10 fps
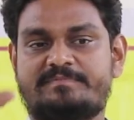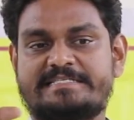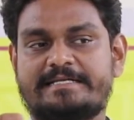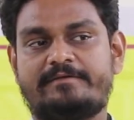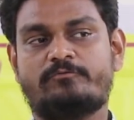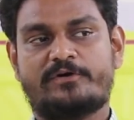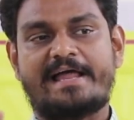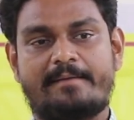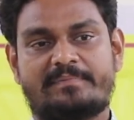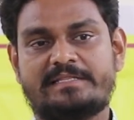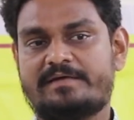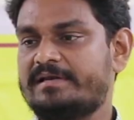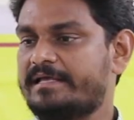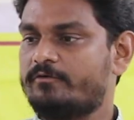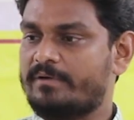basically what happened, they
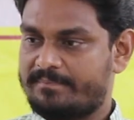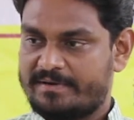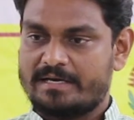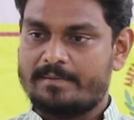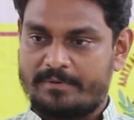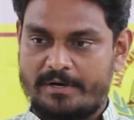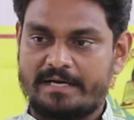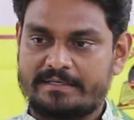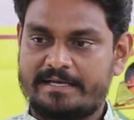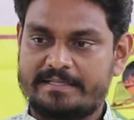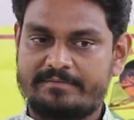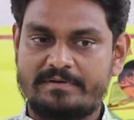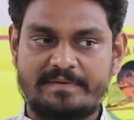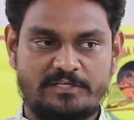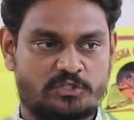will give one particular product and they will
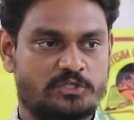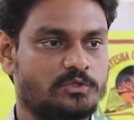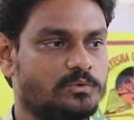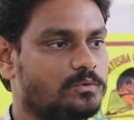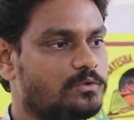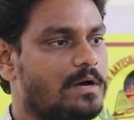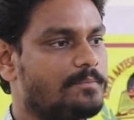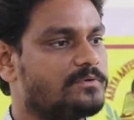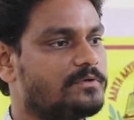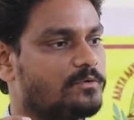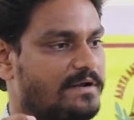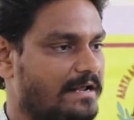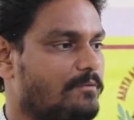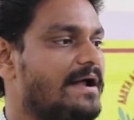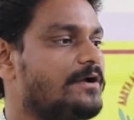mention you are
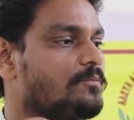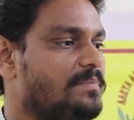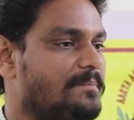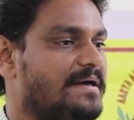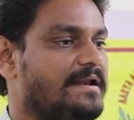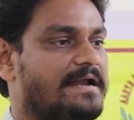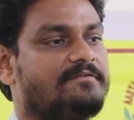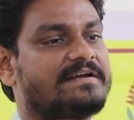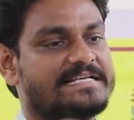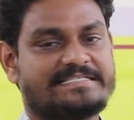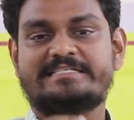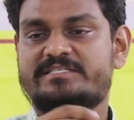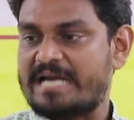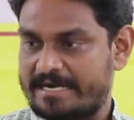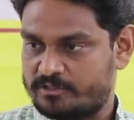required to prepare advertising
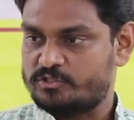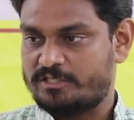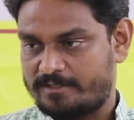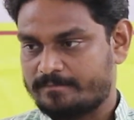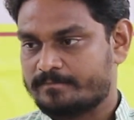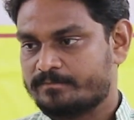strategy,